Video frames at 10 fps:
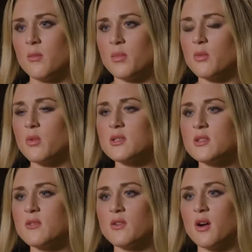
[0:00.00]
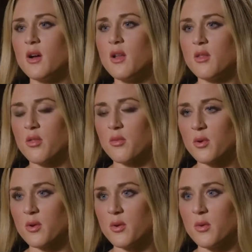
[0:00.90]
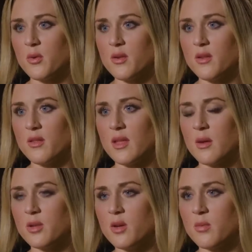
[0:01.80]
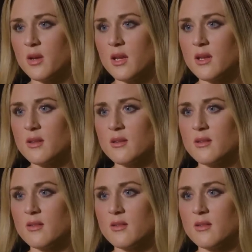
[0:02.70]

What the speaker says: But once you've gone through that puberty,